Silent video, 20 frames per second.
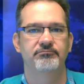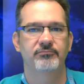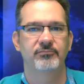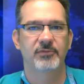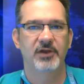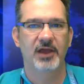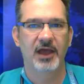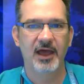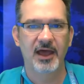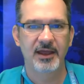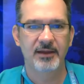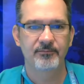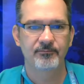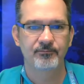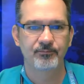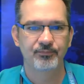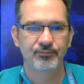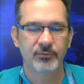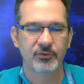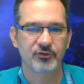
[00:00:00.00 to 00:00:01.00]
Okay.
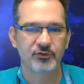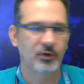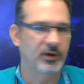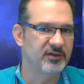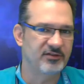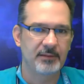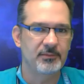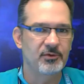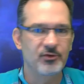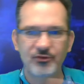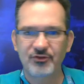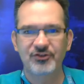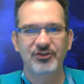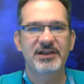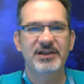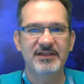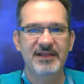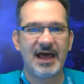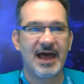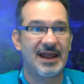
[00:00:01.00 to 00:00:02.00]
So anytime you see
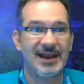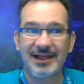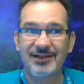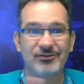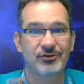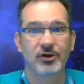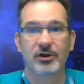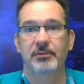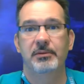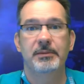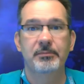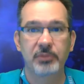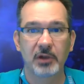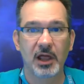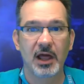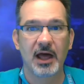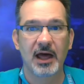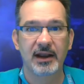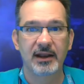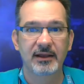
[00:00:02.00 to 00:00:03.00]
that, it's going to be
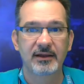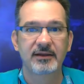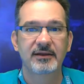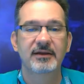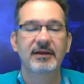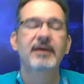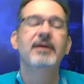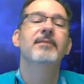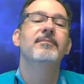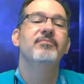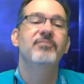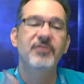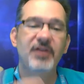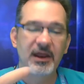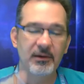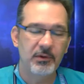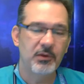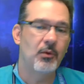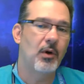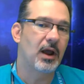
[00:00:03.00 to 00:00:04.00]
blood. Then
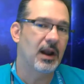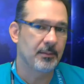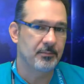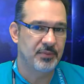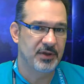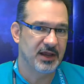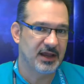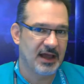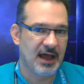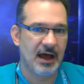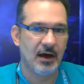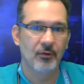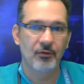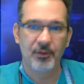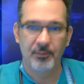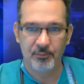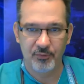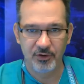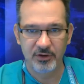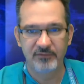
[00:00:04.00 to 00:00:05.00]
we want to pick out the
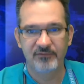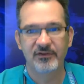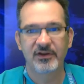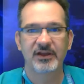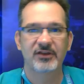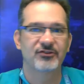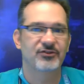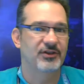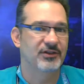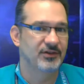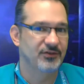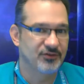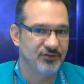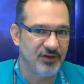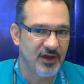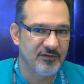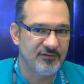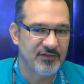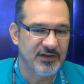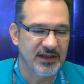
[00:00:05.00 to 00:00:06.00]
prefix and the
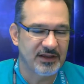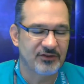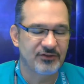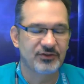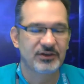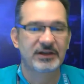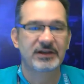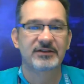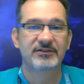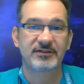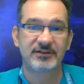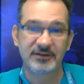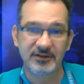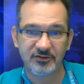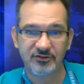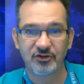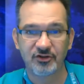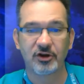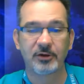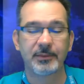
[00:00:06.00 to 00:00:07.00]
suffix to
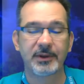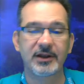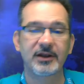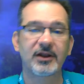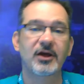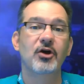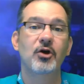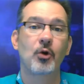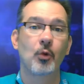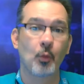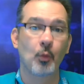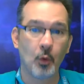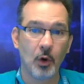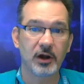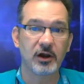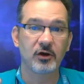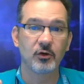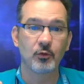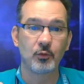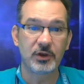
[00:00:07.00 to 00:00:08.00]
determine what
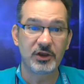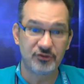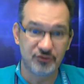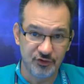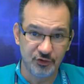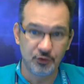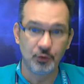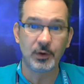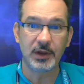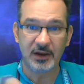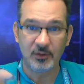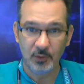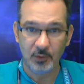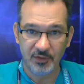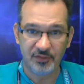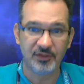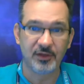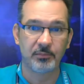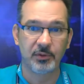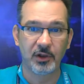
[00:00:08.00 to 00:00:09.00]
are we doing with
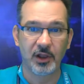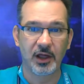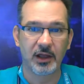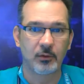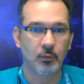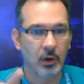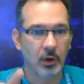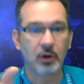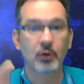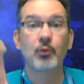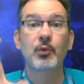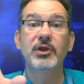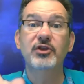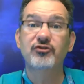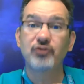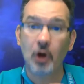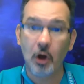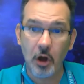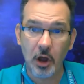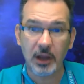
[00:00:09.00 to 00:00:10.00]
the blood? What are we
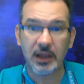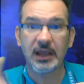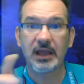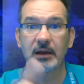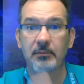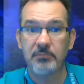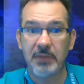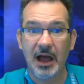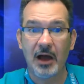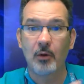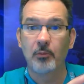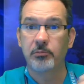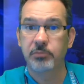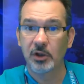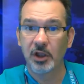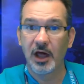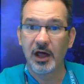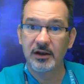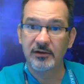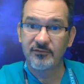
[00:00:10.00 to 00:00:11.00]
talking about
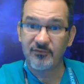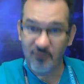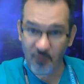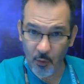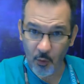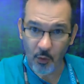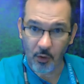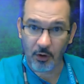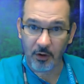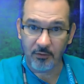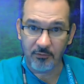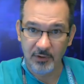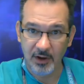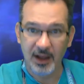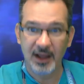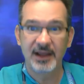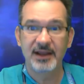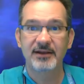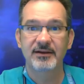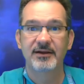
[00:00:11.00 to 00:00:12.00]
blood for,
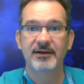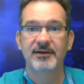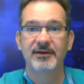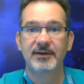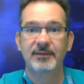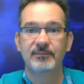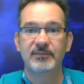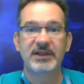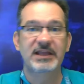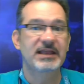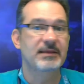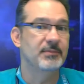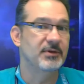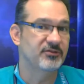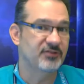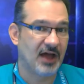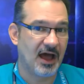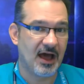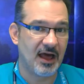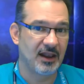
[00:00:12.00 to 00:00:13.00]
right?
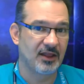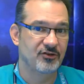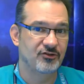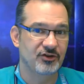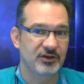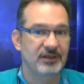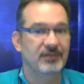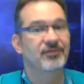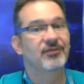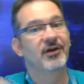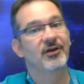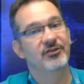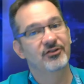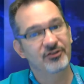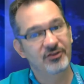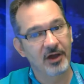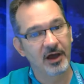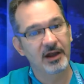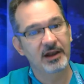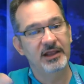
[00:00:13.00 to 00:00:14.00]
Hematology, the
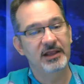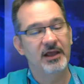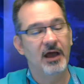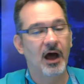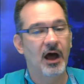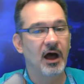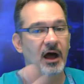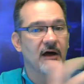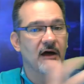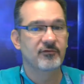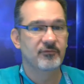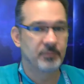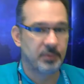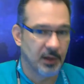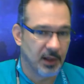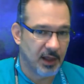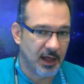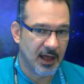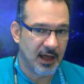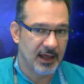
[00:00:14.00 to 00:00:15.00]
study of
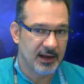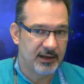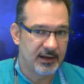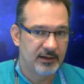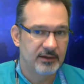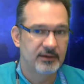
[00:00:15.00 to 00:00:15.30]
blood.